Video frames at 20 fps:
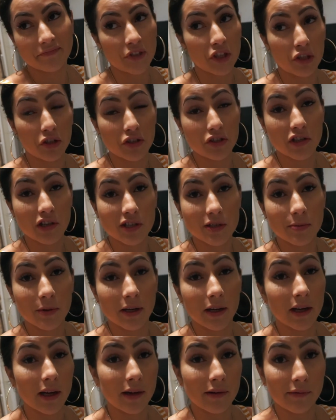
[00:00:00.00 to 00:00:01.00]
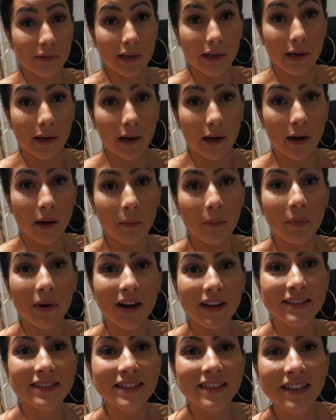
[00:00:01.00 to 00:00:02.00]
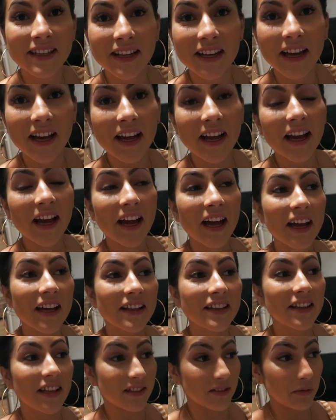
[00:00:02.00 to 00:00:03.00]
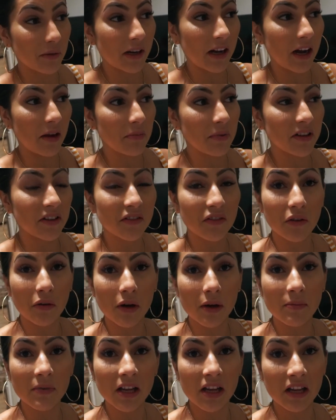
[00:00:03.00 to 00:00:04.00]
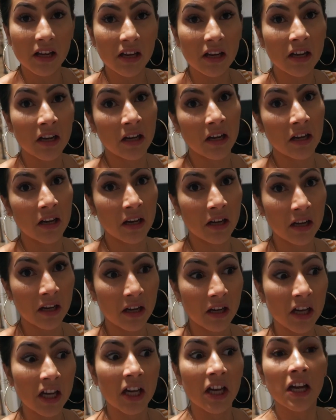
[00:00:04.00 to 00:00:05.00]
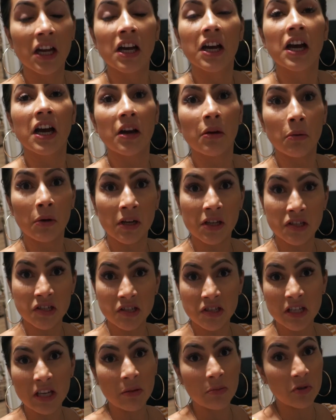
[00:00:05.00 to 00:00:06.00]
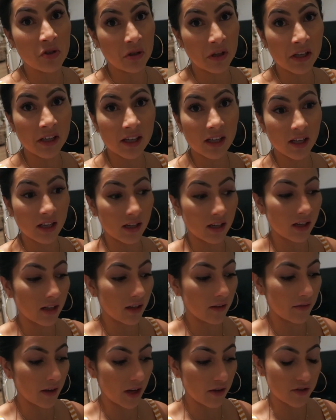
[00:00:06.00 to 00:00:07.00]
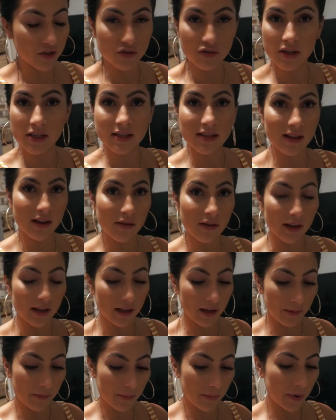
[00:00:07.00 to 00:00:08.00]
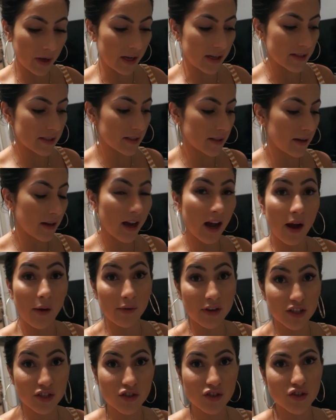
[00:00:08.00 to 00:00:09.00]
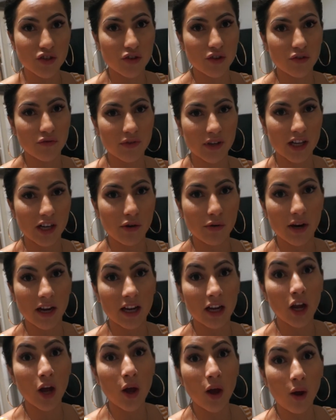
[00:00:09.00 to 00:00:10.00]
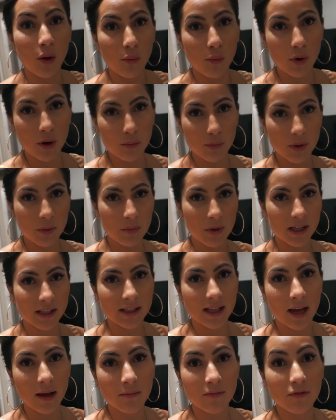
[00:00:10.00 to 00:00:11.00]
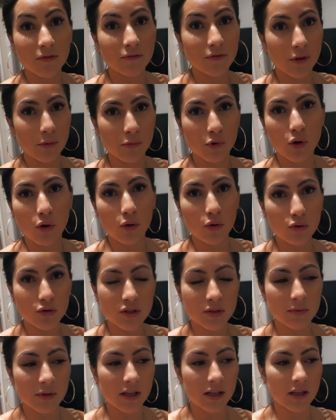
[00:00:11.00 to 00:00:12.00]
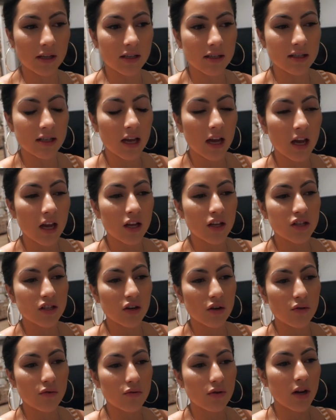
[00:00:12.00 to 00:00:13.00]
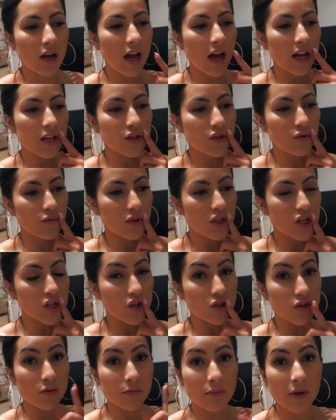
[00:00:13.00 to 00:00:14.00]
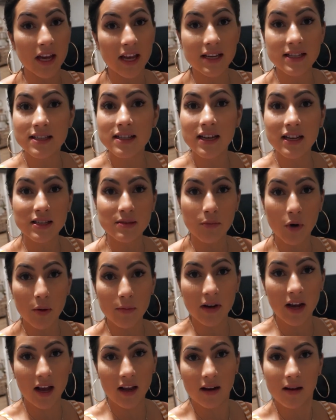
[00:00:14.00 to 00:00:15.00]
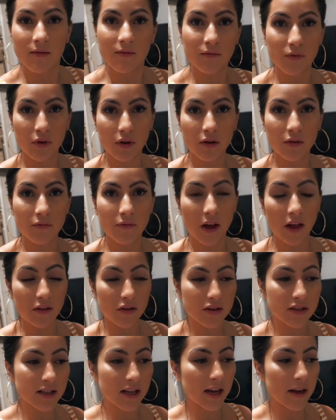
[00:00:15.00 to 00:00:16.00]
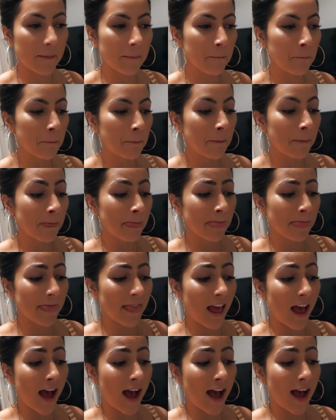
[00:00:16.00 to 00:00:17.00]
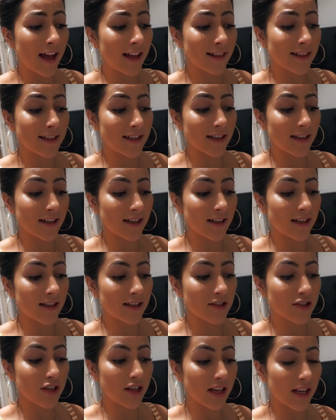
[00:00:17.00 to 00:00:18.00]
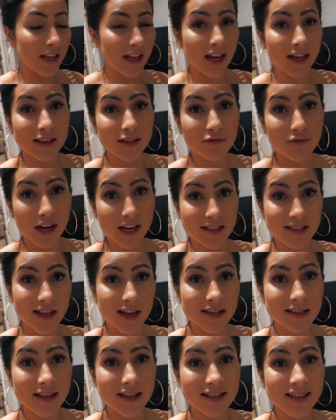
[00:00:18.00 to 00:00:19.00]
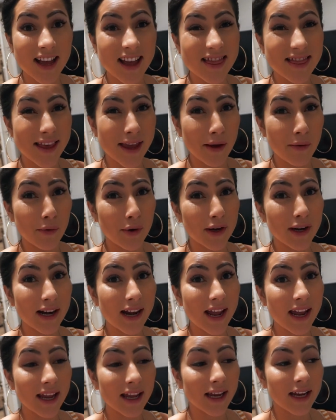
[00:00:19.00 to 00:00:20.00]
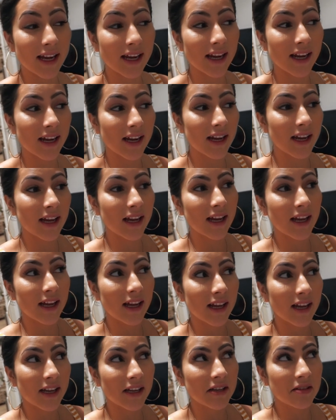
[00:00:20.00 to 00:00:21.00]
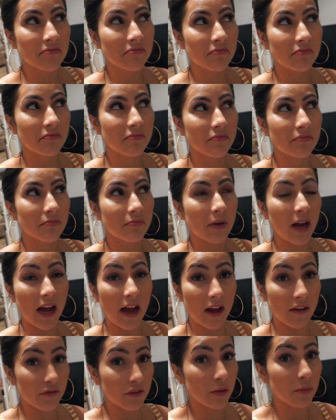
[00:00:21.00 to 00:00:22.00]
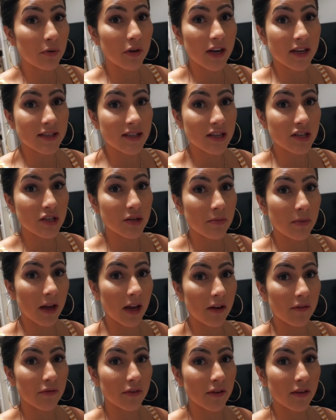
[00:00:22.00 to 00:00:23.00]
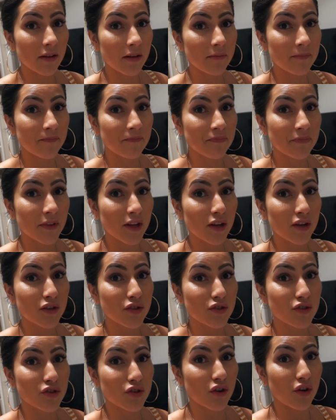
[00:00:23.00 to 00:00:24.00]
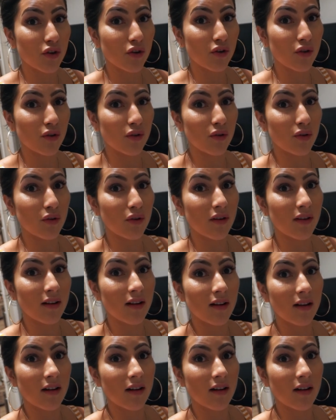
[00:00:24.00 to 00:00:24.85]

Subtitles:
you could judge me, I don't really care, but that's what happened. So I'm like, I want to just keep drinking of how stressed out I am. But I wanted to show you really quick what we picked up from Kohl's, because Tone had to return some pants that his mom got him for Father's Day, and he got the right sizes, and they were like half the price that she paid for them. So